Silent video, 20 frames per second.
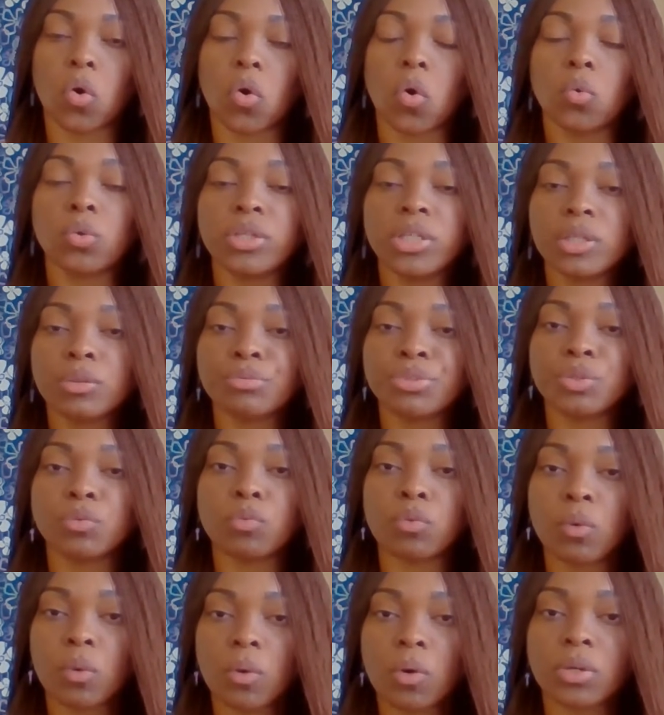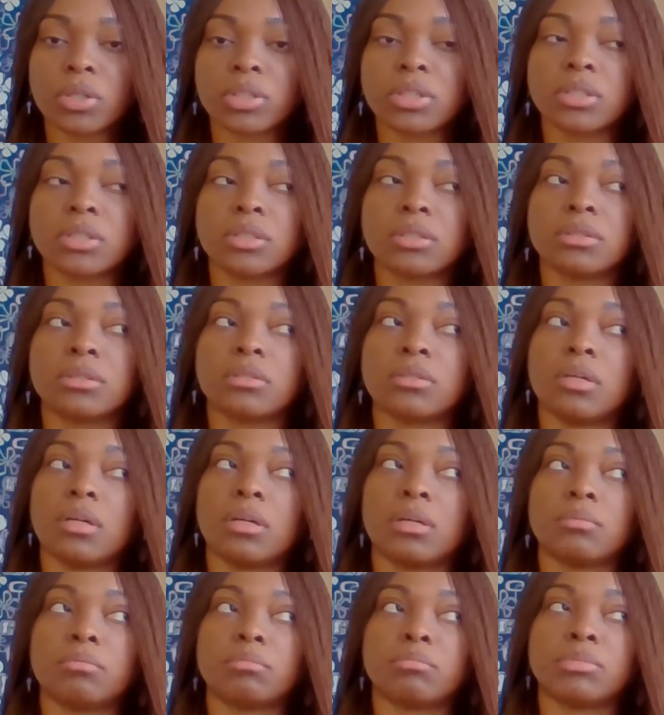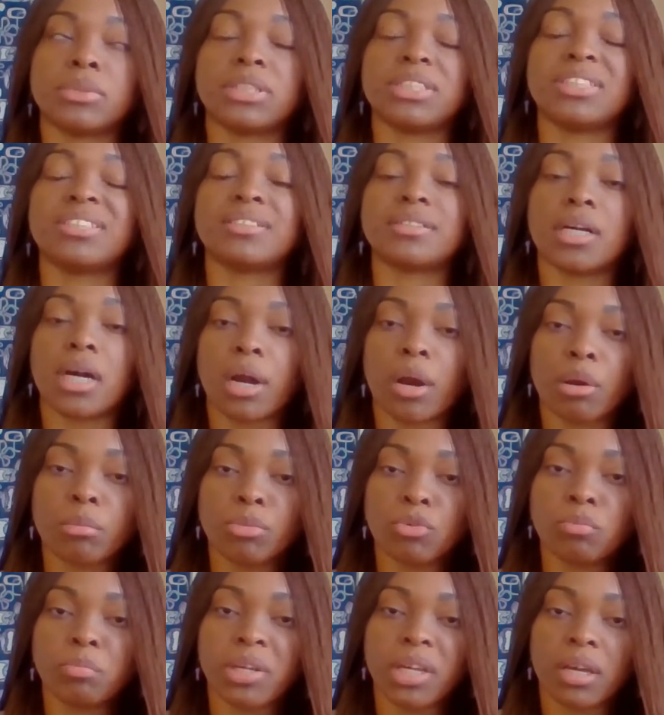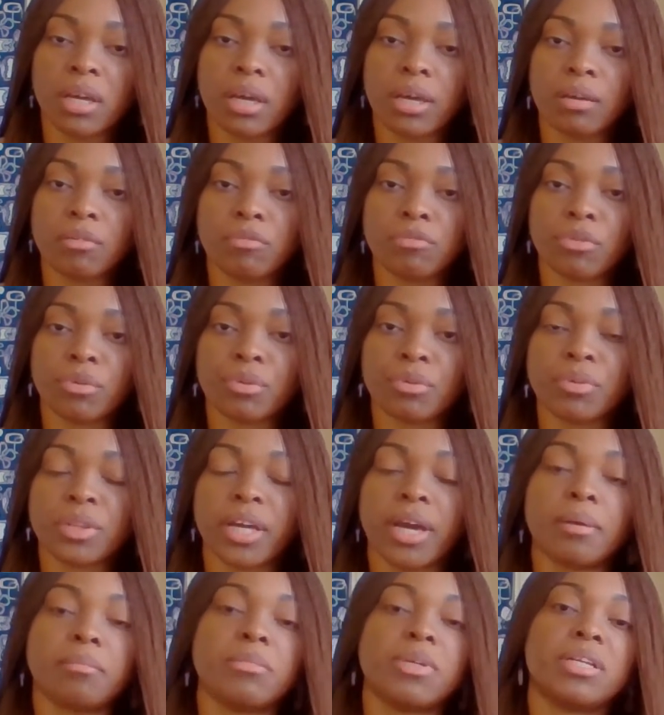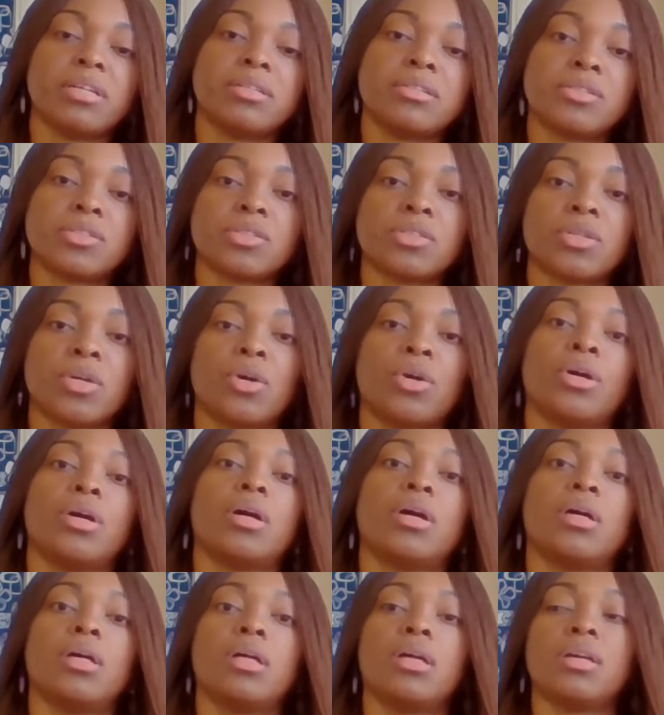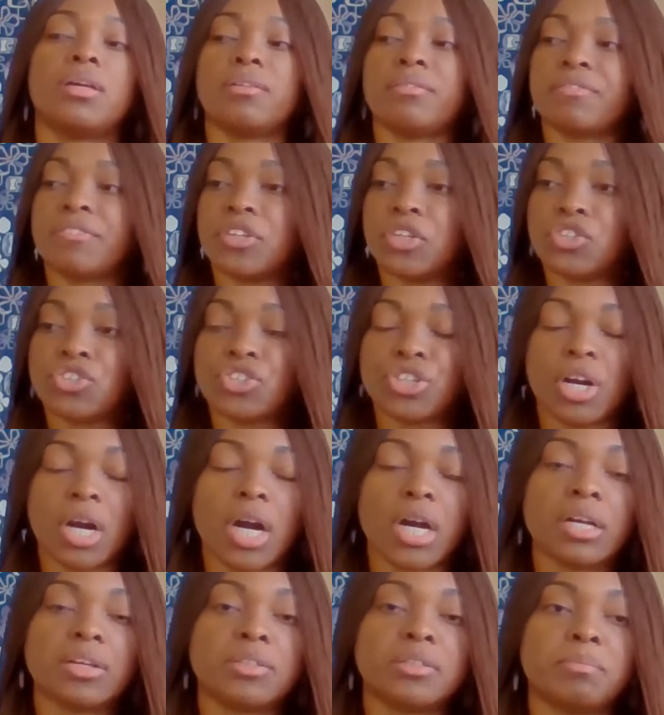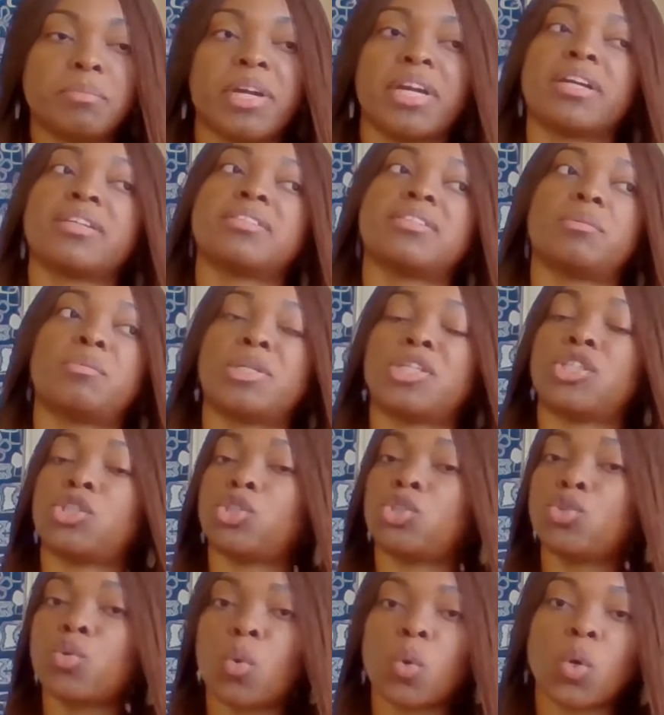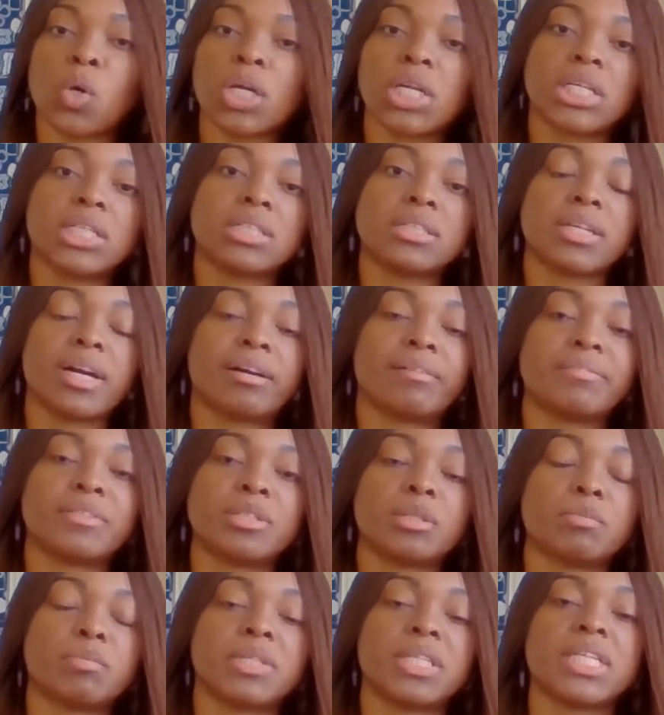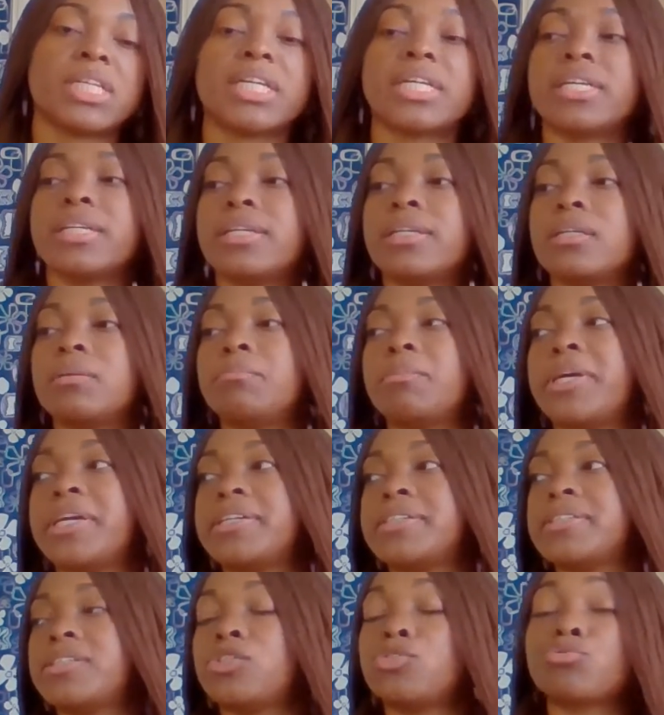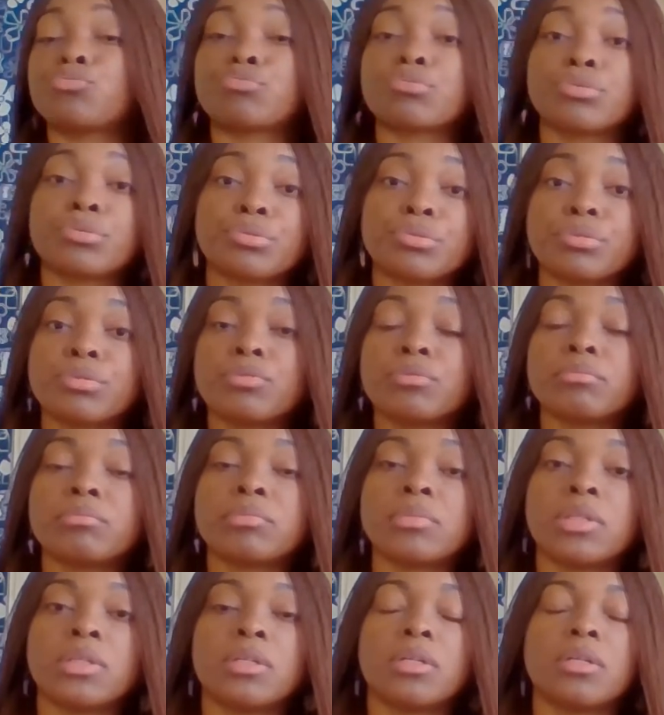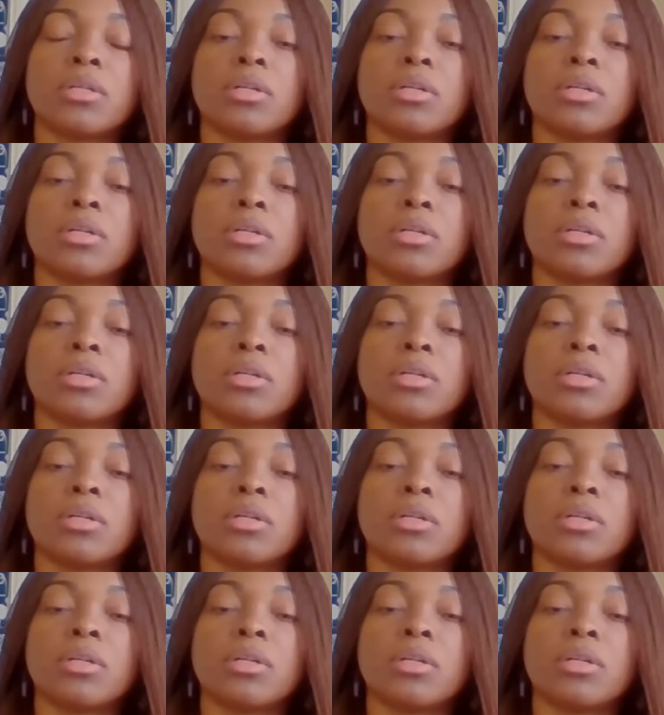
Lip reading: only reward desirable behavior. That means if the child picks up his toys after playing, makes his room,